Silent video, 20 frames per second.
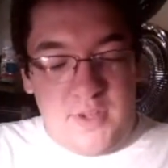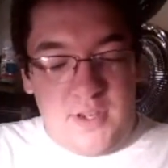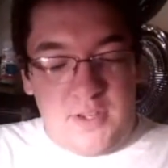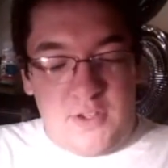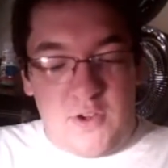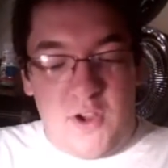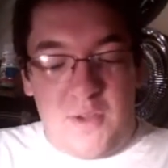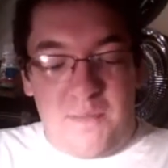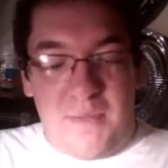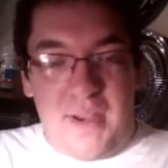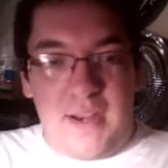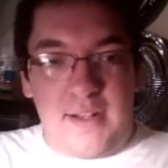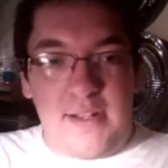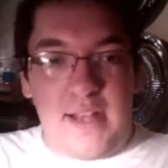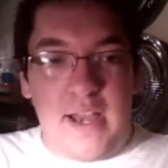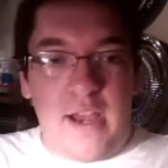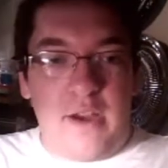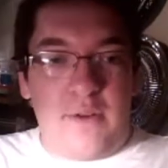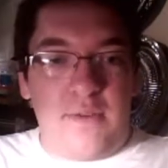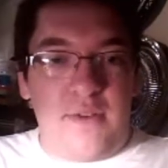So I picked
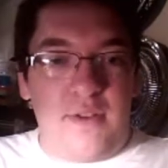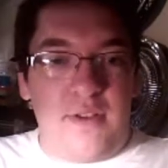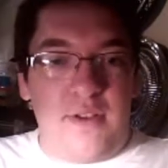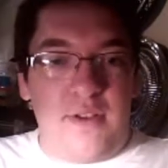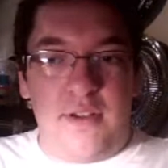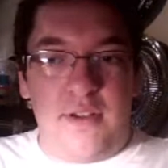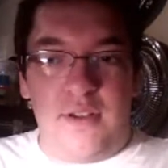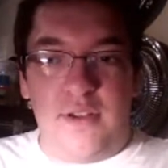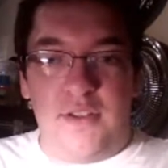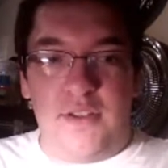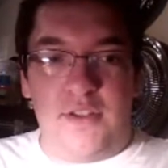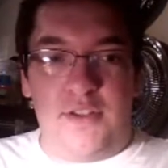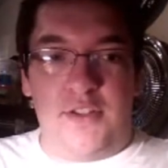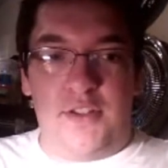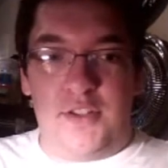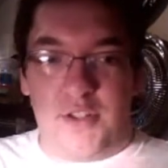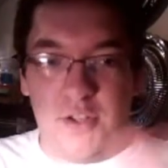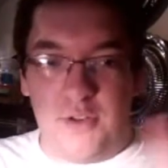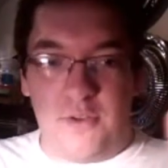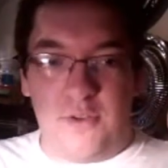out the
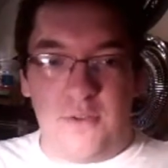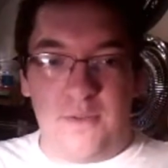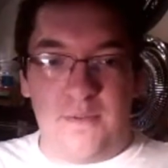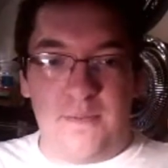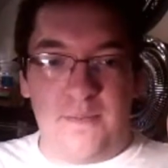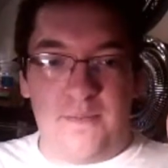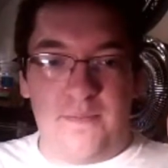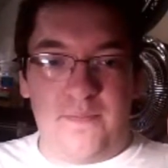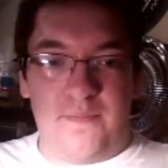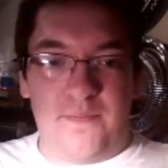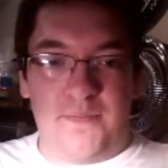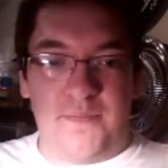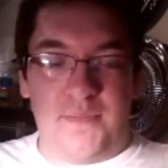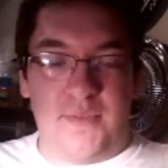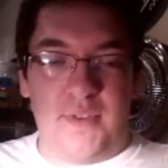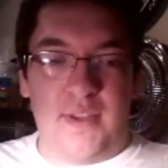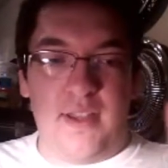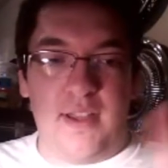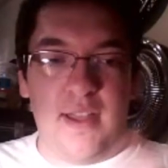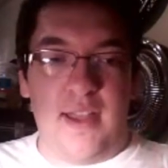2
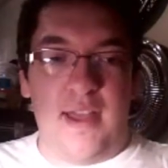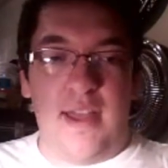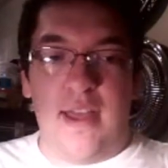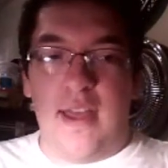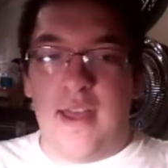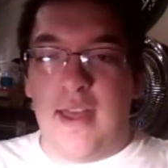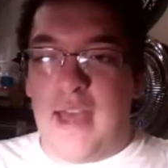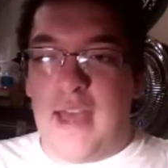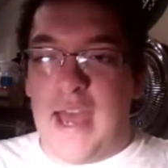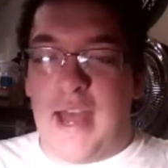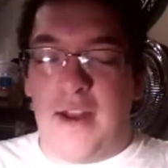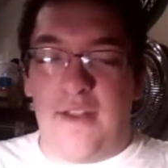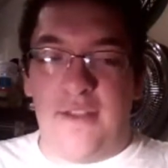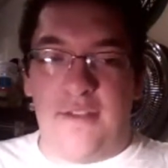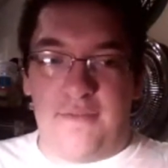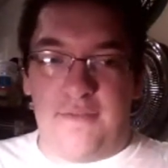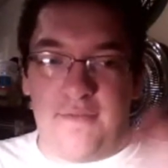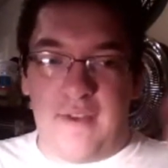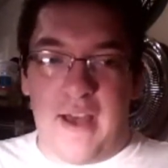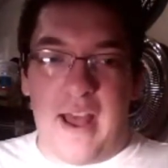out of the
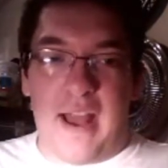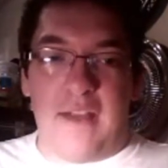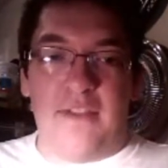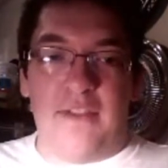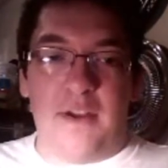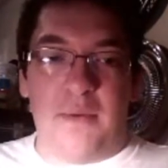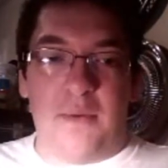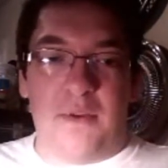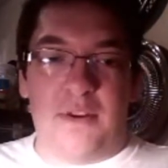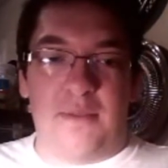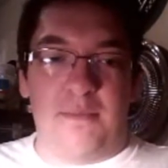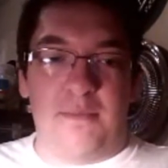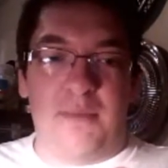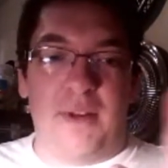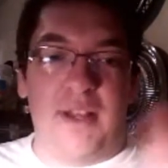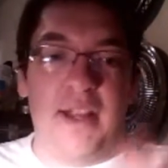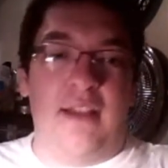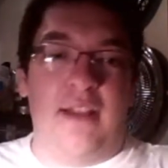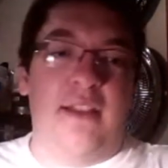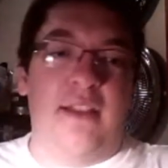5 that were
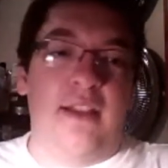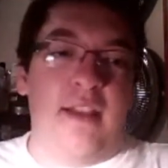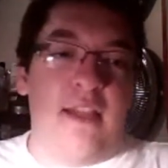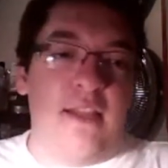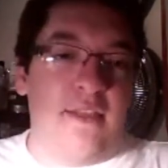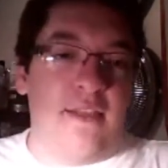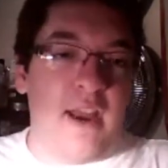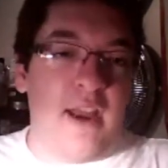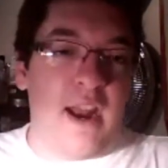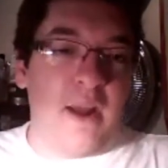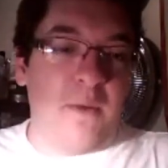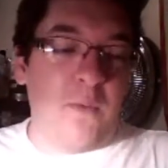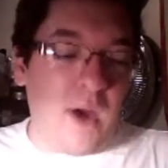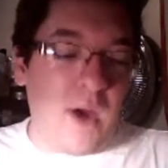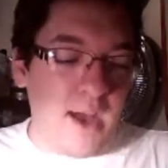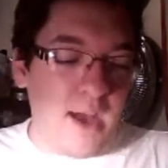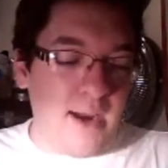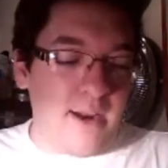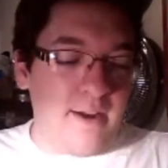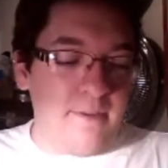complete that I
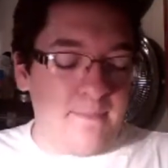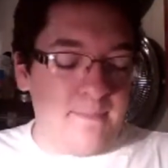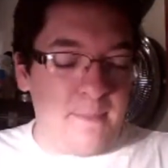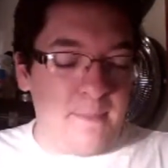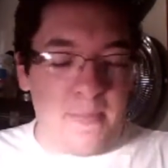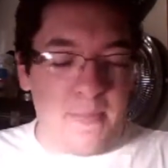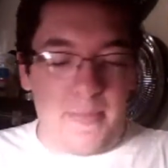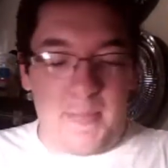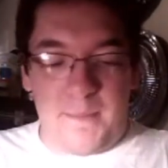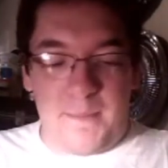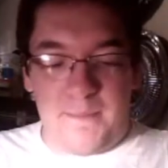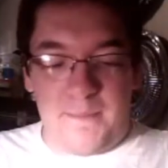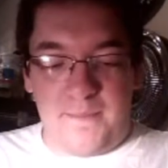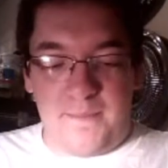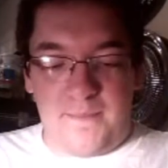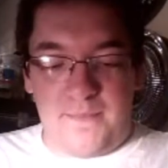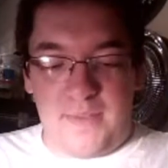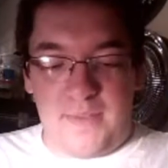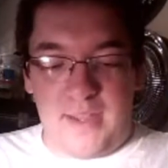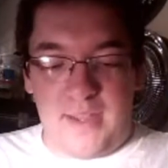wanted.
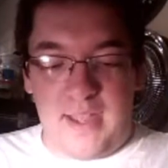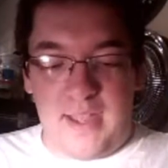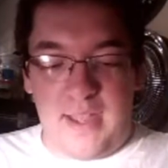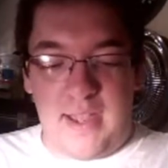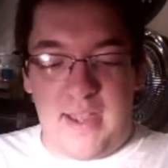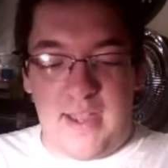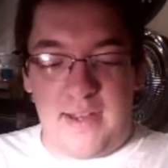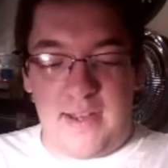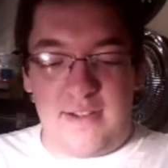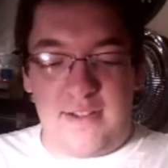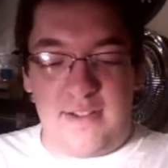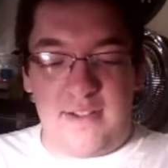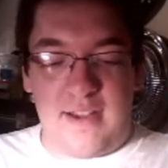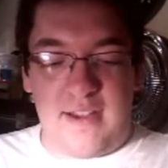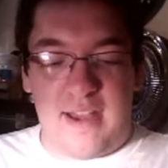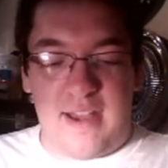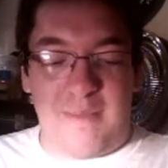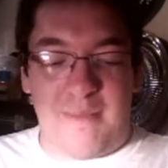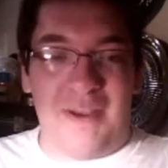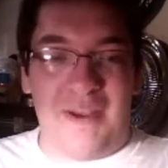And
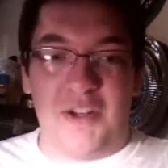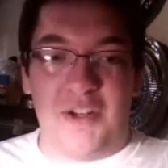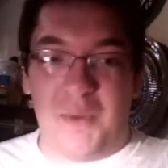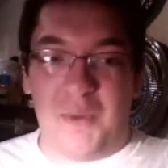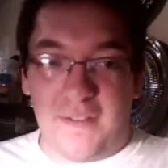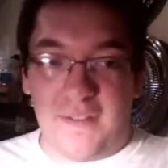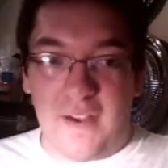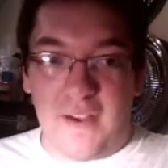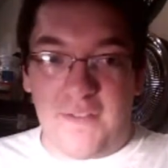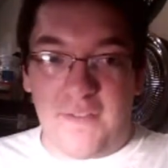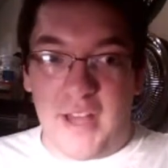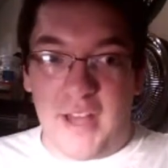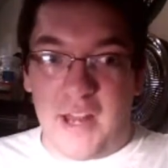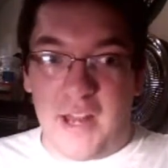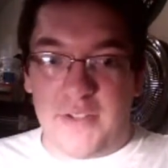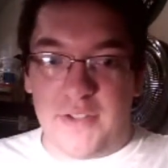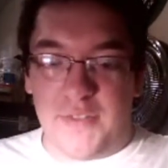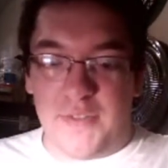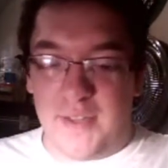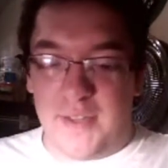I paid
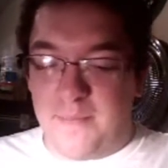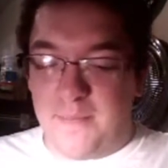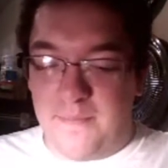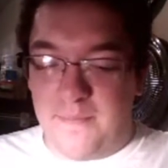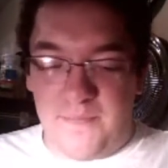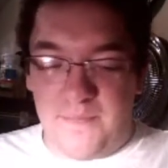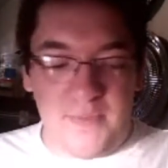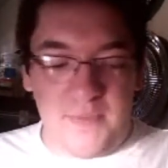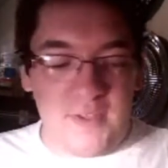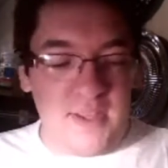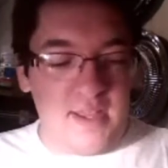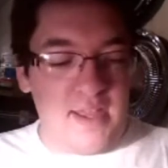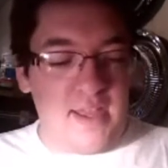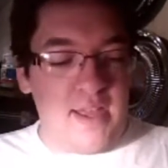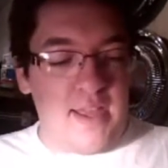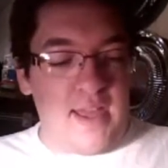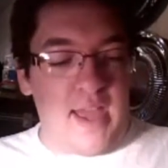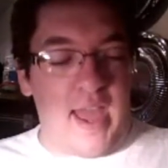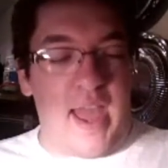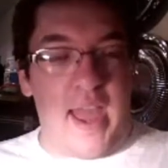$25 for them.
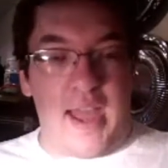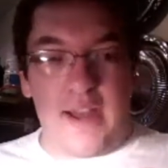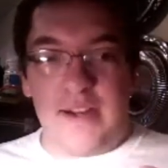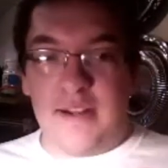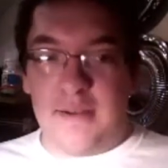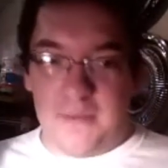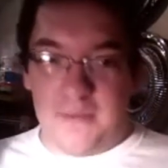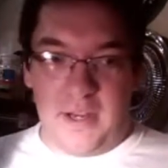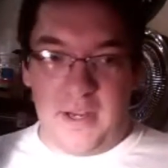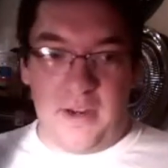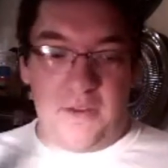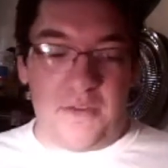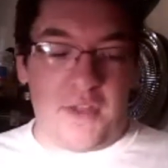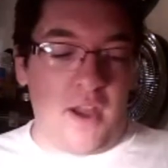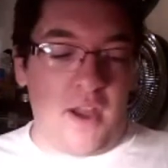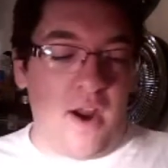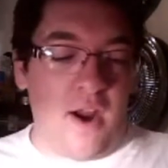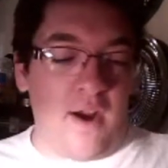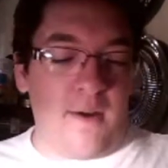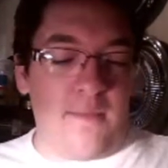And here they
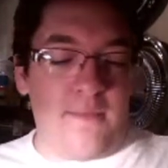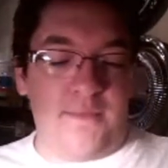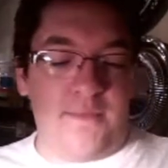are.